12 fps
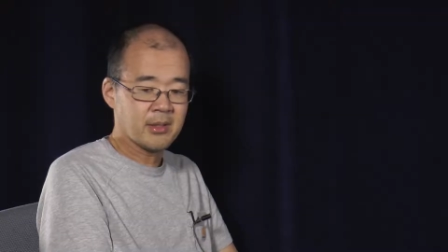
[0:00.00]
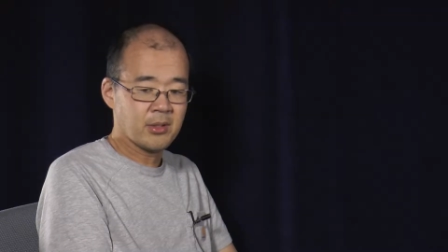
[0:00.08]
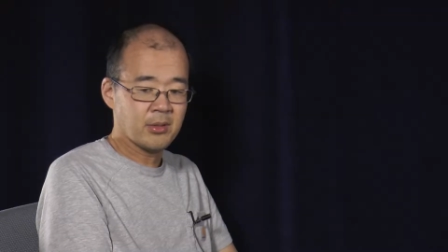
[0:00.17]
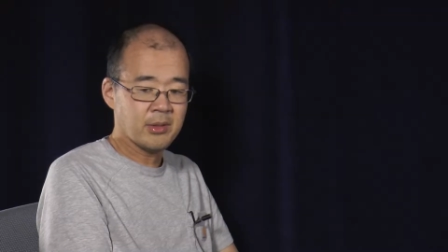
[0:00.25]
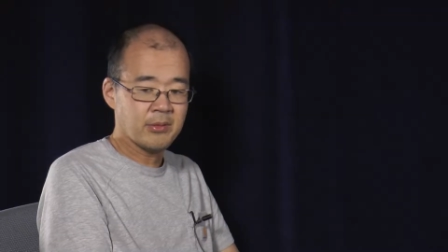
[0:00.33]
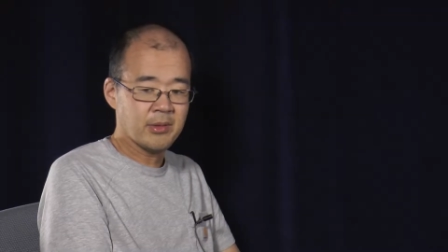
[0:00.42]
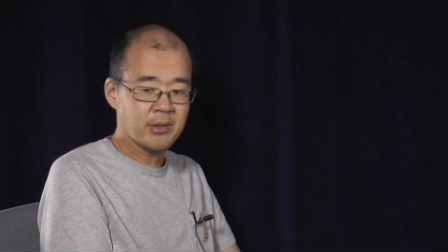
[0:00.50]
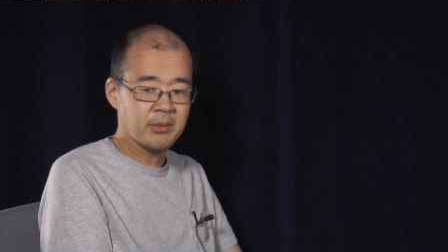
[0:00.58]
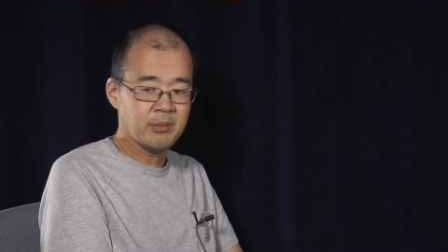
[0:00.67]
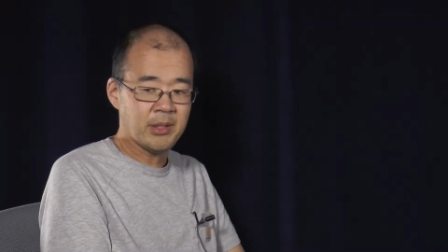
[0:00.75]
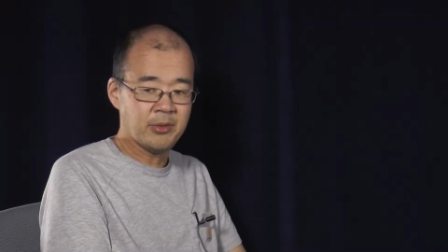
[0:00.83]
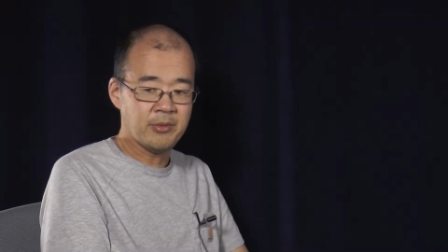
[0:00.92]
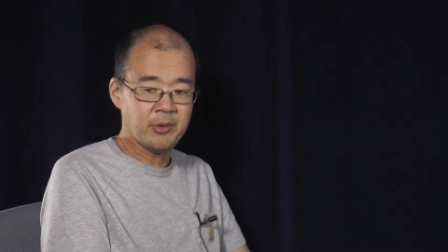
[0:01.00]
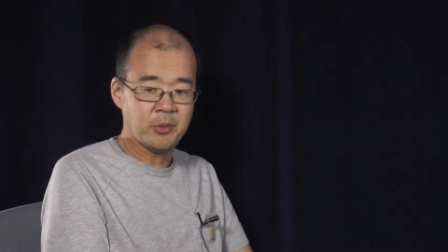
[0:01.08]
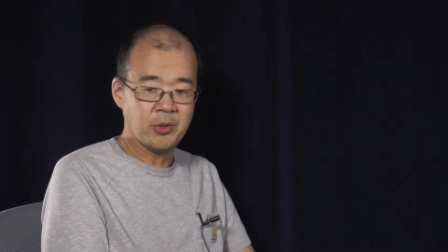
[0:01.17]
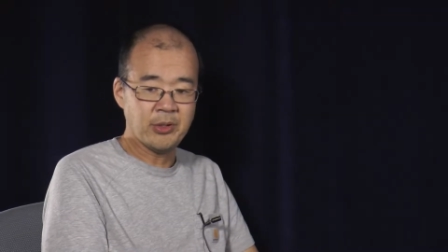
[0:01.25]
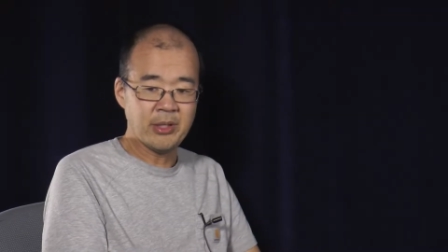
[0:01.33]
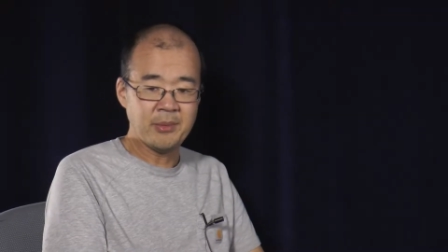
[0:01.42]
The goal of the Mountain View
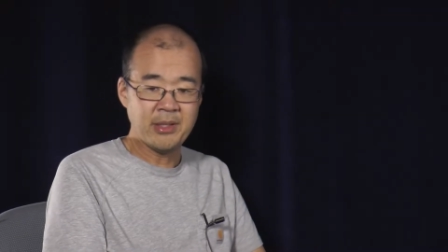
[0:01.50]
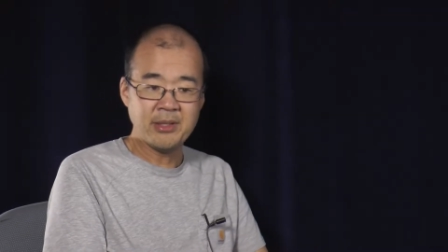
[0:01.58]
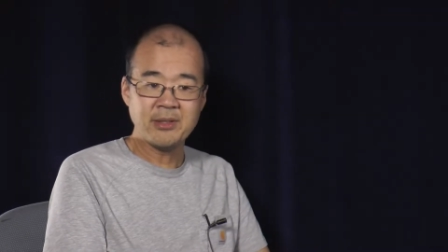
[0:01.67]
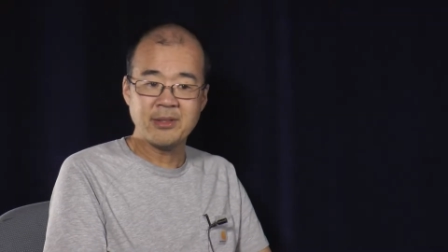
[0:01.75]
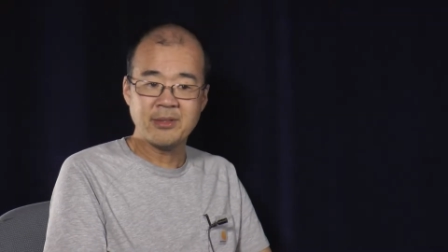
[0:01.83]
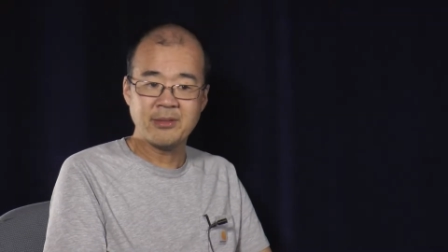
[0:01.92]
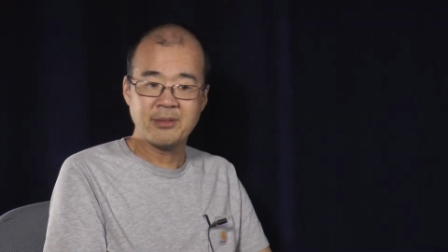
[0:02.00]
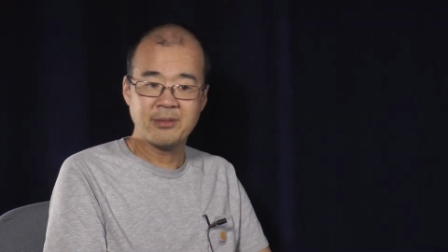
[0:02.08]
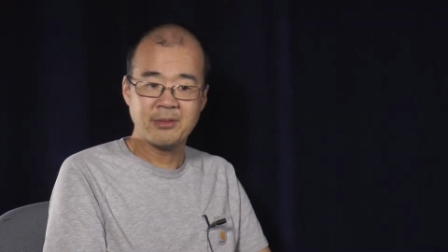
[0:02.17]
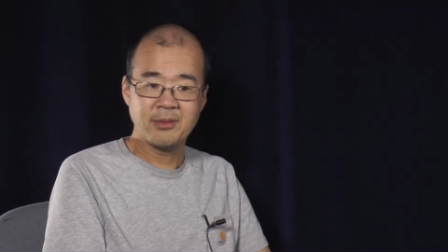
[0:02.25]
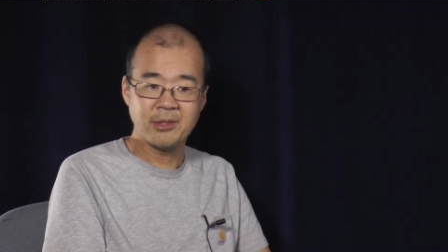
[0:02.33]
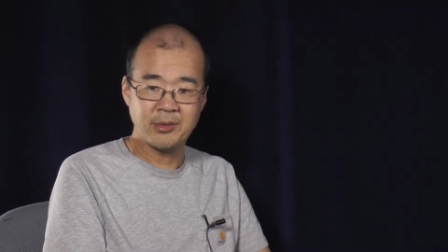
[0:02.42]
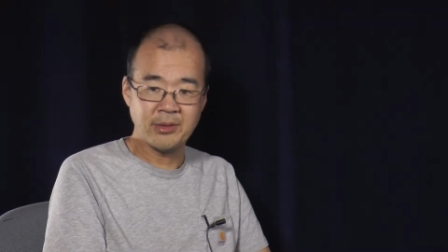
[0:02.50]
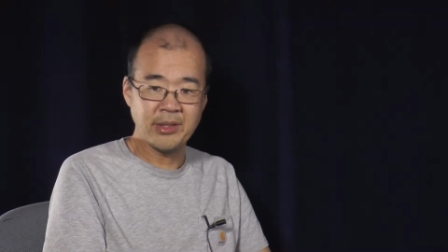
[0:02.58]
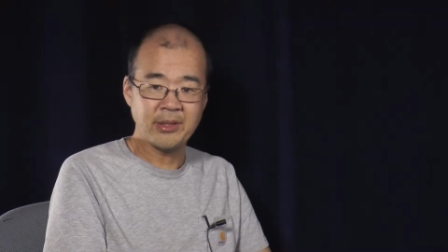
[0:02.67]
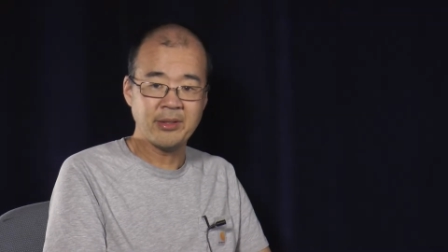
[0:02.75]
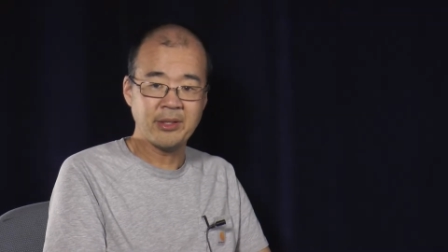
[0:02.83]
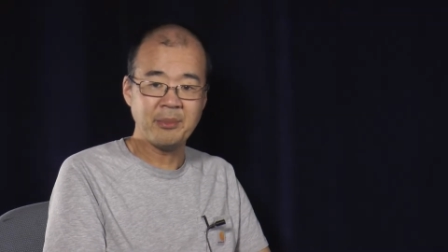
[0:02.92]
program is to
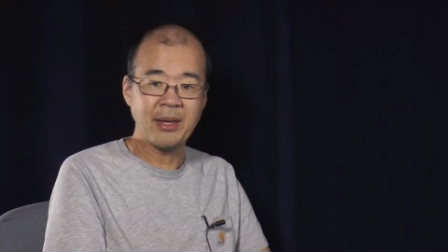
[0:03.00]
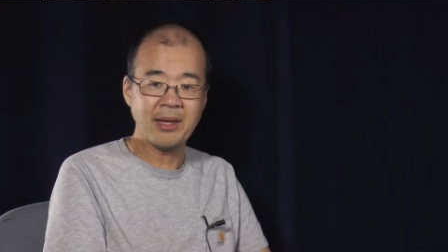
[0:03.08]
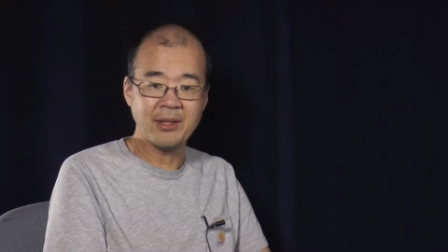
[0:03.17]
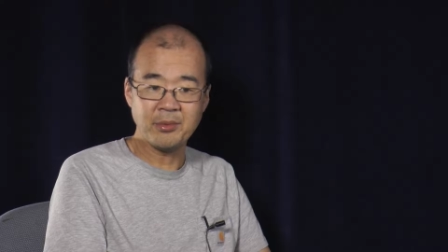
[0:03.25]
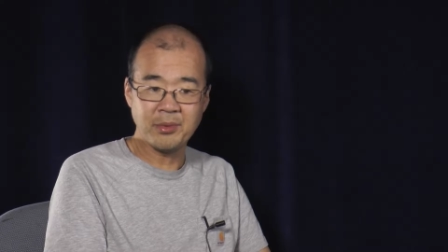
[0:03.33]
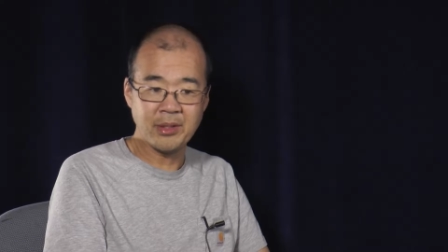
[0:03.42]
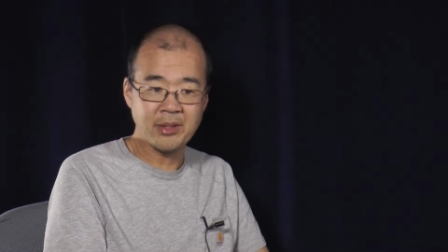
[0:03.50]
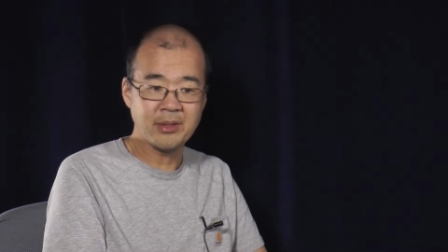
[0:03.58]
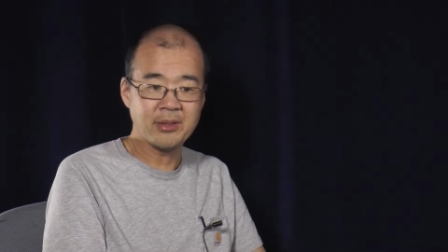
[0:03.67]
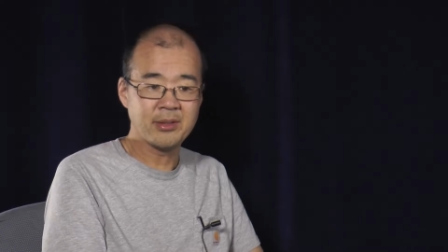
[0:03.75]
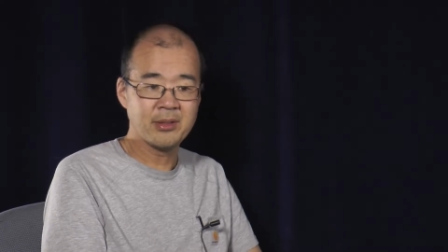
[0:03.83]
create a pathway